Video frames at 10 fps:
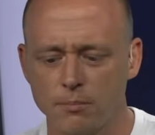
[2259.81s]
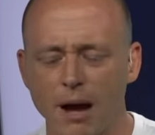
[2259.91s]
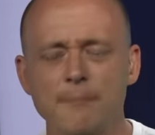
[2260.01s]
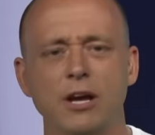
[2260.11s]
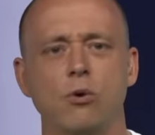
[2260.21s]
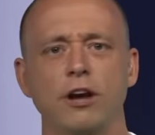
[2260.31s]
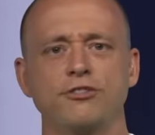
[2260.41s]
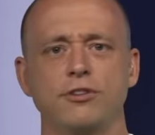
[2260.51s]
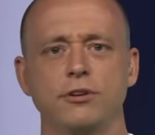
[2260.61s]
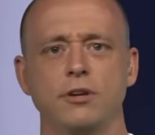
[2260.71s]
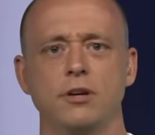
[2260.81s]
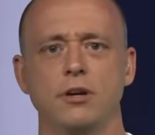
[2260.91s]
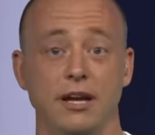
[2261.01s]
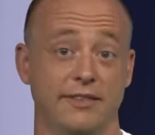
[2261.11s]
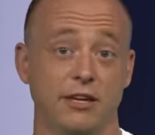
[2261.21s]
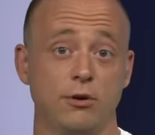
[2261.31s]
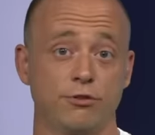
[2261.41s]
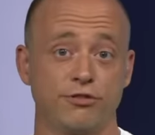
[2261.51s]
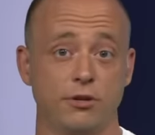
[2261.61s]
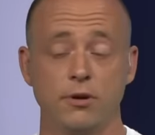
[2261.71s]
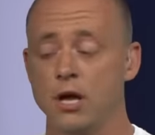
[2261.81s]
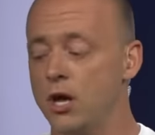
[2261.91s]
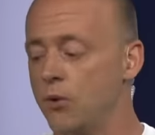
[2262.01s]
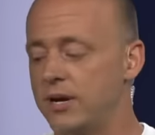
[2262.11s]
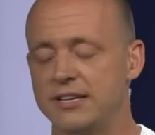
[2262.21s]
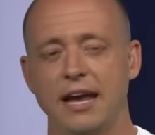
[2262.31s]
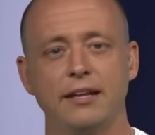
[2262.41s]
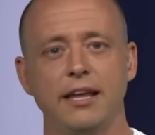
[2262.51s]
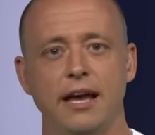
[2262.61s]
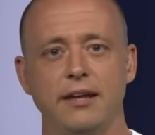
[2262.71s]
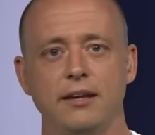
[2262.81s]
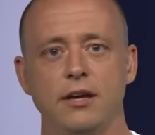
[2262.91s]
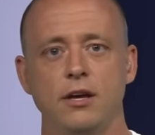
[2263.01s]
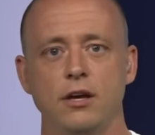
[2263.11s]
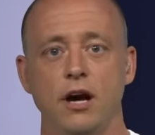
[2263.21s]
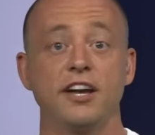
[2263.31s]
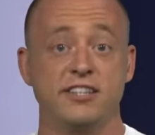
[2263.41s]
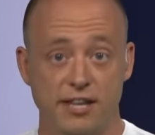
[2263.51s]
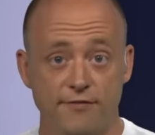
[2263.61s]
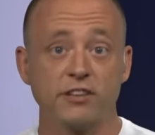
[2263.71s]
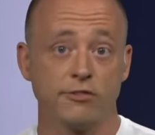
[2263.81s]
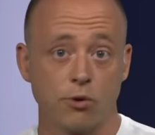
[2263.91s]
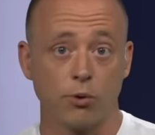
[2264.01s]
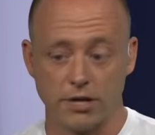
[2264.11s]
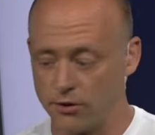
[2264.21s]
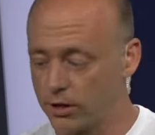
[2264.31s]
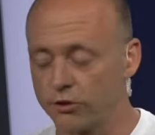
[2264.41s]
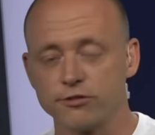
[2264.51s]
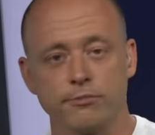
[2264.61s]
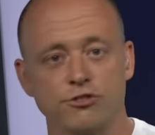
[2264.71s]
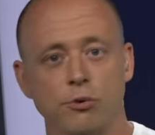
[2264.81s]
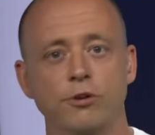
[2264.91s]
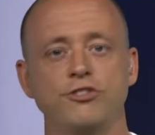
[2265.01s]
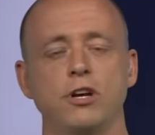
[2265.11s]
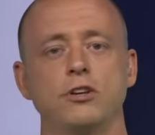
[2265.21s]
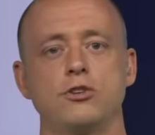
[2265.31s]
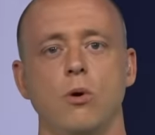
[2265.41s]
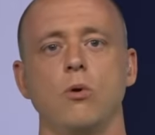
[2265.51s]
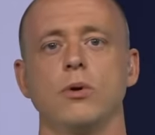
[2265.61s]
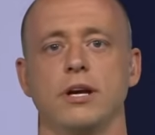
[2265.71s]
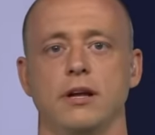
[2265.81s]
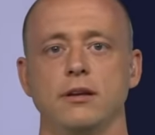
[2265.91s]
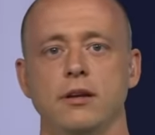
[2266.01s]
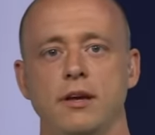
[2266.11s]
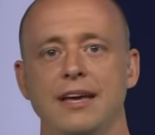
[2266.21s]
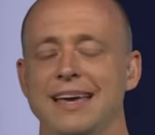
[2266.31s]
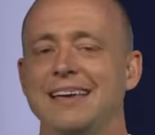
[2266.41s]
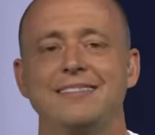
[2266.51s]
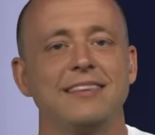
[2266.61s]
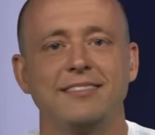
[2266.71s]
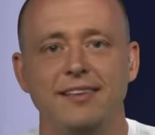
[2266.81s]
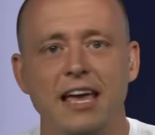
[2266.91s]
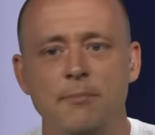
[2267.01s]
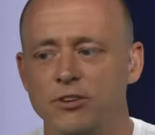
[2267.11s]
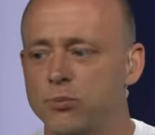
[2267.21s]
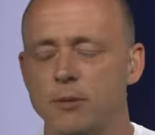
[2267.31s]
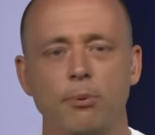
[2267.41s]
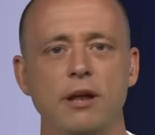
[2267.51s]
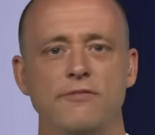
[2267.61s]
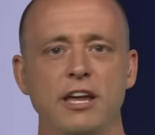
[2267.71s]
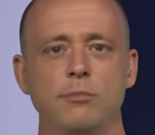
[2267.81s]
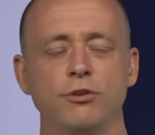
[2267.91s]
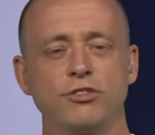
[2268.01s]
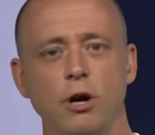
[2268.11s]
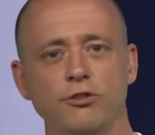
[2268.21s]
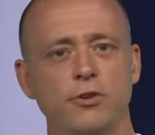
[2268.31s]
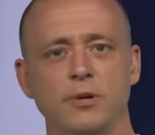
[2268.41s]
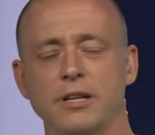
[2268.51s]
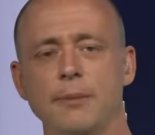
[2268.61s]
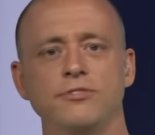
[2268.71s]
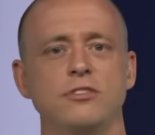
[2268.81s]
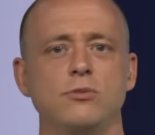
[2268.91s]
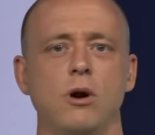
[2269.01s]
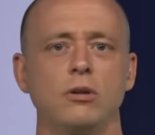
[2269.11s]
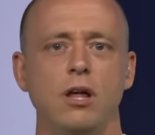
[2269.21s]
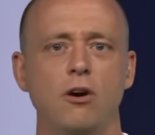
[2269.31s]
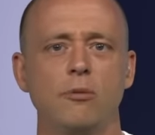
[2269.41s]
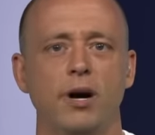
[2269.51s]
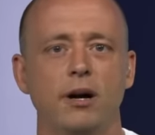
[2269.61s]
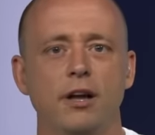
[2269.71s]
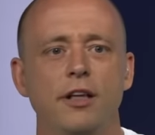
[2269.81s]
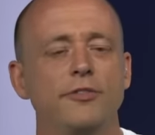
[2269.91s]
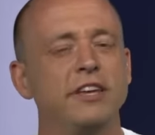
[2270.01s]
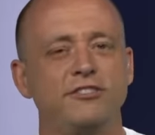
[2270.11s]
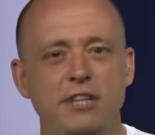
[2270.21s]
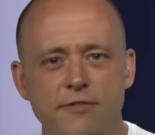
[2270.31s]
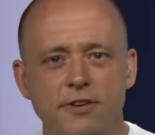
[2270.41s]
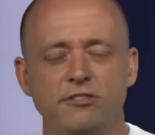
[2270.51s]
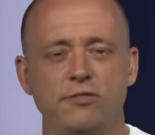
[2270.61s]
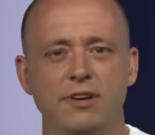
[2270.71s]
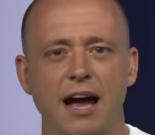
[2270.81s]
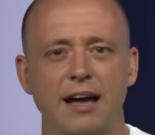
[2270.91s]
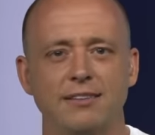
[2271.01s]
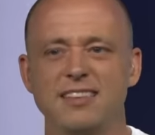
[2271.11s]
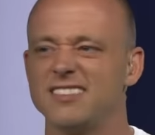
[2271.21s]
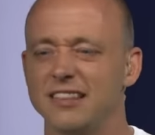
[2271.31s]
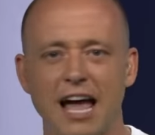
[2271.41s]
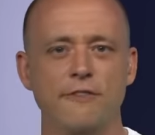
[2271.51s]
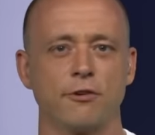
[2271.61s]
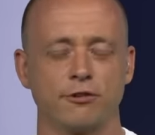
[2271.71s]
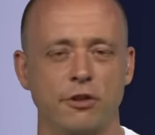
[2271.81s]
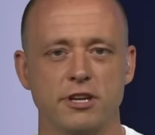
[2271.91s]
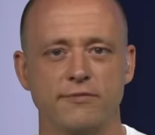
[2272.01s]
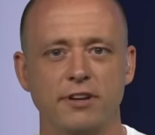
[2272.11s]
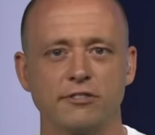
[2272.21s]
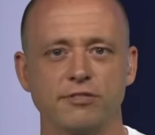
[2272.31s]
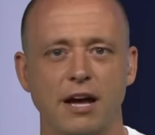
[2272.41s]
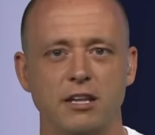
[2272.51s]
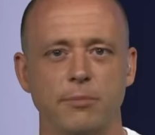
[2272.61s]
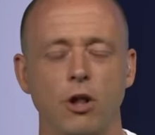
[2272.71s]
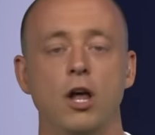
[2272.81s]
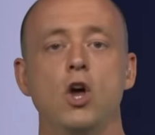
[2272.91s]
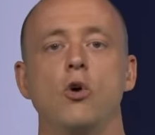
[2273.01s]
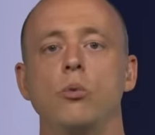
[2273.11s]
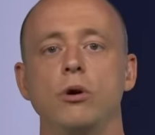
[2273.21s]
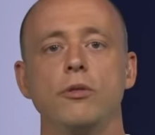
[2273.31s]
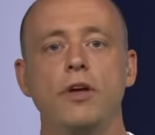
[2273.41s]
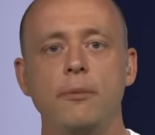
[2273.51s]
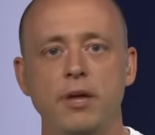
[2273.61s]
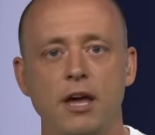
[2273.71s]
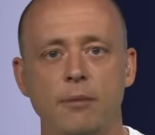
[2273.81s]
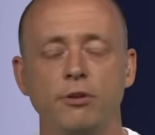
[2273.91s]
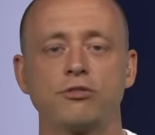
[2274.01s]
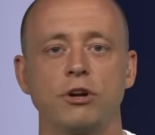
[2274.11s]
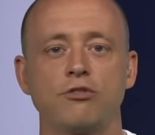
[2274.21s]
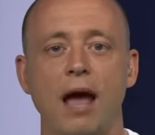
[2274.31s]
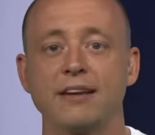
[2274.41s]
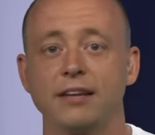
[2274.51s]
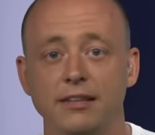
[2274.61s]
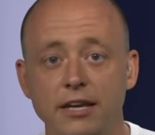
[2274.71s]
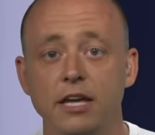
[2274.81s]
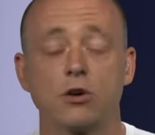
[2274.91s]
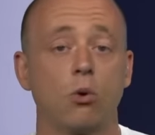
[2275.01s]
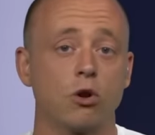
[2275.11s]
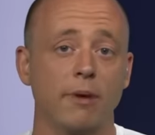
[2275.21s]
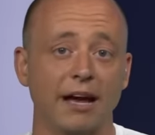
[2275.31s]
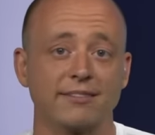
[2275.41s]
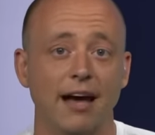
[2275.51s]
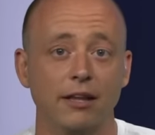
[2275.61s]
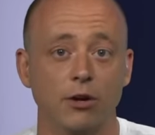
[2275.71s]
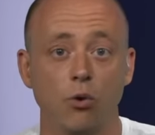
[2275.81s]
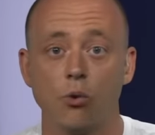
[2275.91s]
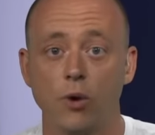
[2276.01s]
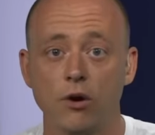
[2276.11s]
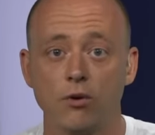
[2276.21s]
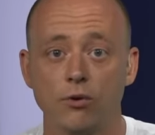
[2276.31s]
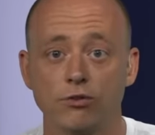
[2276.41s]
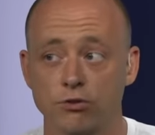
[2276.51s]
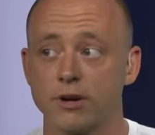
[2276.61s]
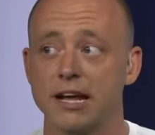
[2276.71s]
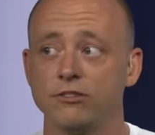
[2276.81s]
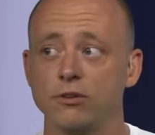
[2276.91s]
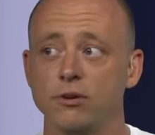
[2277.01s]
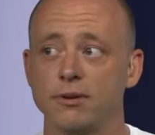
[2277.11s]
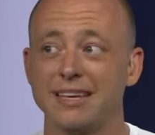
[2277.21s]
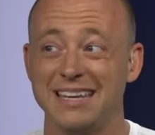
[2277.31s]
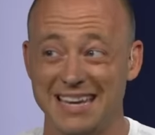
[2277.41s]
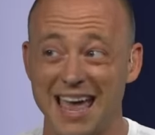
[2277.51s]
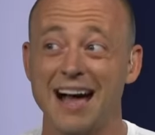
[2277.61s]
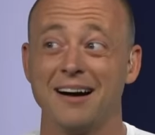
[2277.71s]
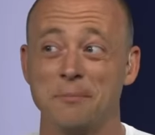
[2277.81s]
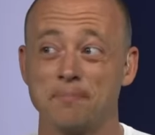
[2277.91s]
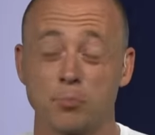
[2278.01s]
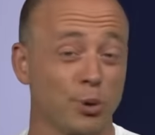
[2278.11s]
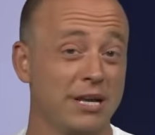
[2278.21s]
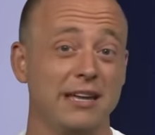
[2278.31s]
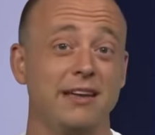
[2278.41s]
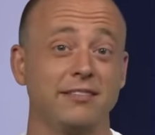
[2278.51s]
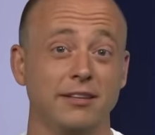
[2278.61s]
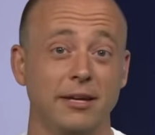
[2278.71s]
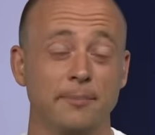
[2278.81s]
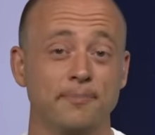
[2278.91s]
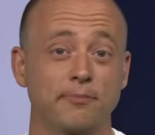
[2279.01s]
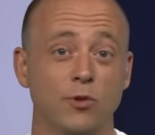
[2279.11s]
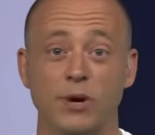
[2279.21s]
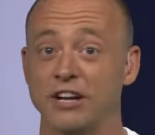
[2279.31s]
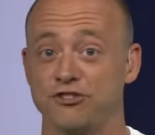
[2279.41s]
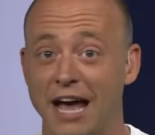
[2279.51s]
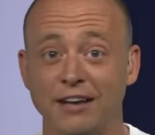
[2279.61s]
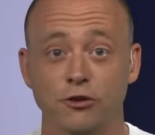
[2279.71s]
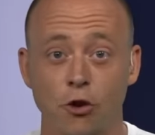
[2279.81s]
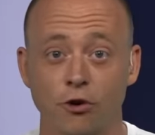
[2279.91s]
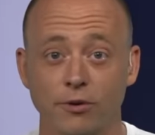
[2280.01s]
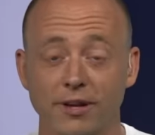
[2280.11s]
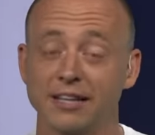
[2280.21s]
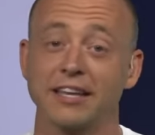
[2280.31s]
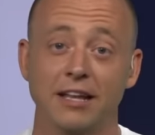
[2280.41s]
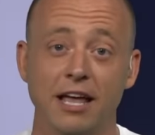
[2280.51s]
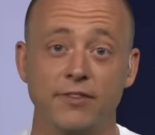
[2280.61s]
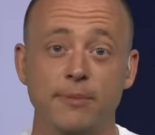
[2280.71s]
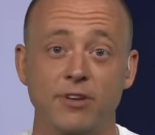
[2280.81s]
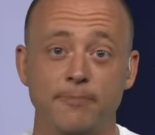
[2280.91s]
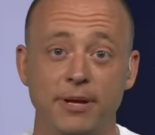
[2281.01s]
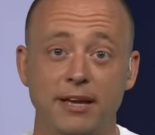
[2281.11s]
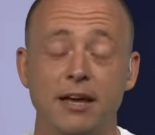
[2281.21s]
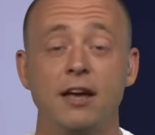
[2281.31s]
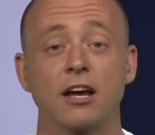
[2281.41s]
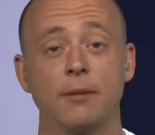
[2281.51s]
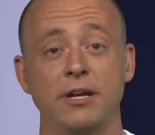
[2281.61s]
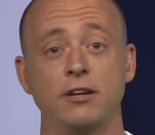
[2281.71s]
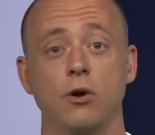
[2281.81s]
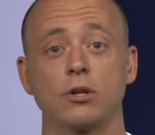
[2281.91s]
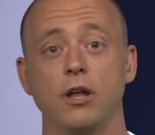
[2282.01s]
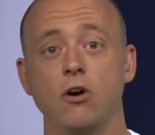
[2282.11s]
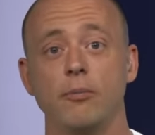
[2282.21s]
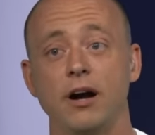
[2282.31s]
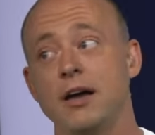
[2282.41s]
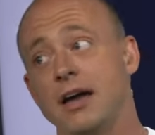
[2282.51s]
My big question, and I think yours too, when Dan Lanning, a defensive coordinator, goes from Georgia to Oregon, is the same as when Brent Venables goes from Clemson to Oklahoma. These defensive guys, these lifers on the defensive side of the ball, will they be able to attract elite quarterback talent? Well, short answer, yeah, pretty easily. We got Jackson Arnold, Elite eleven M V P, committed to Oklahoma.